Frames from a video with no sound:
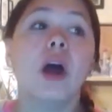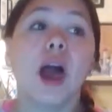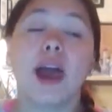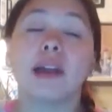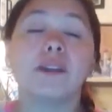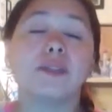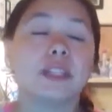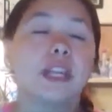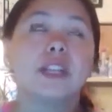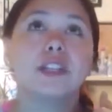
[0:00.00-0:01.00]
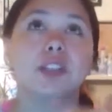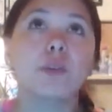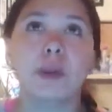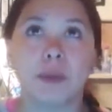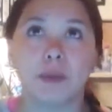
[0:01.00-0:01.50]
I've seen so
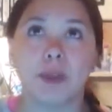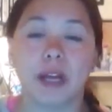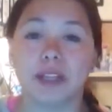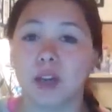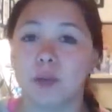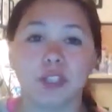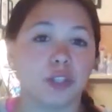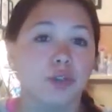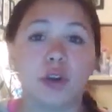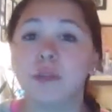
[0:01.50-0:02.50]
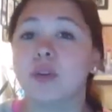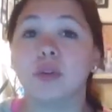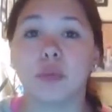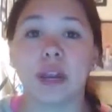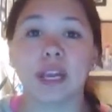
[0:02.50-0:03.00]
many people out there with just
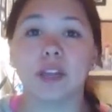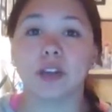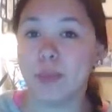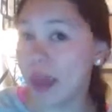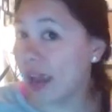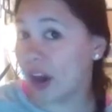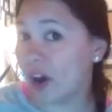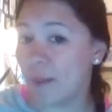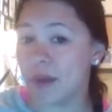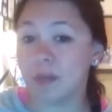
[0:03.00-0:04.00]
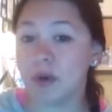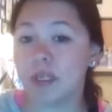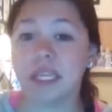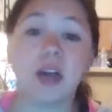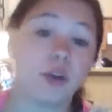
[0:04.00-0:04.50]
normal, regular hair up in a
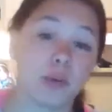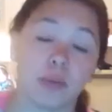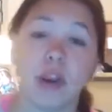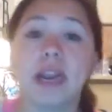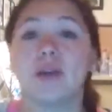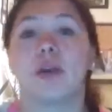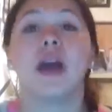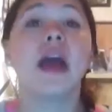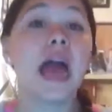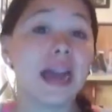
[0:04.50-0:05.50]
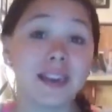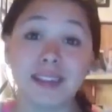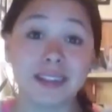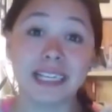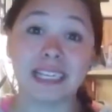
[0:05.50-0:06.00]
ponytail or a braid or
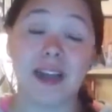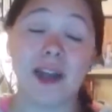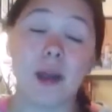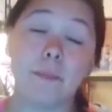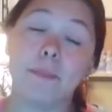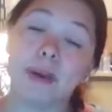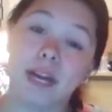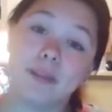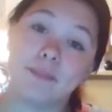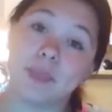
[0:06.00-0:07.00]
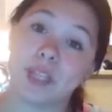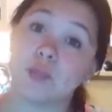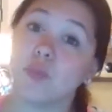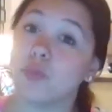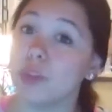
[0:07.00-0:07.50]
anything like that. But it's
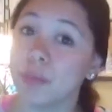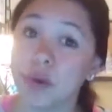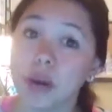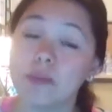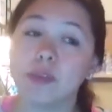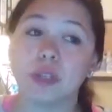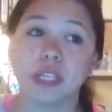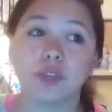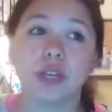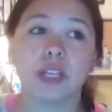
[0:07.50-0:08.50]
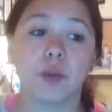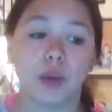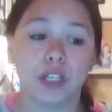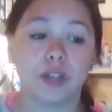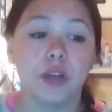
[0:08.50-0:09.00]
for the program, it's really strict. They
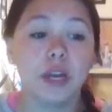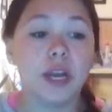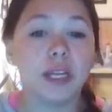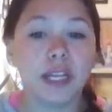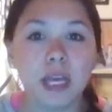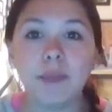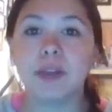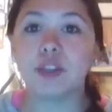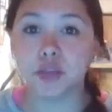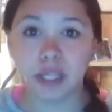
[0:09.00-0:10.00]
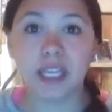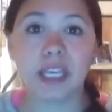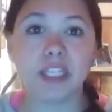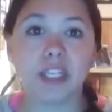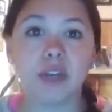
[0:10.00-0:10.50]
want to keep and drilling
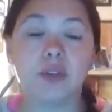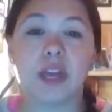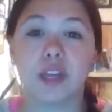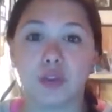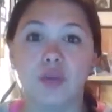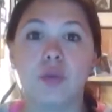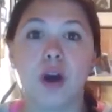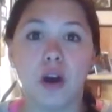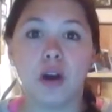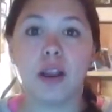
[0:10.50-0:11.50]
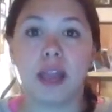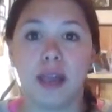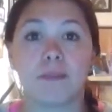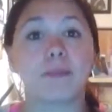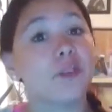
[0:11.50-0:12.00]
into you that you are
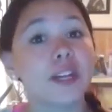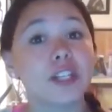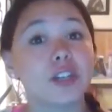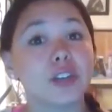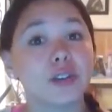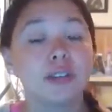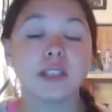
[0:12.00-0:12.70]
a professional.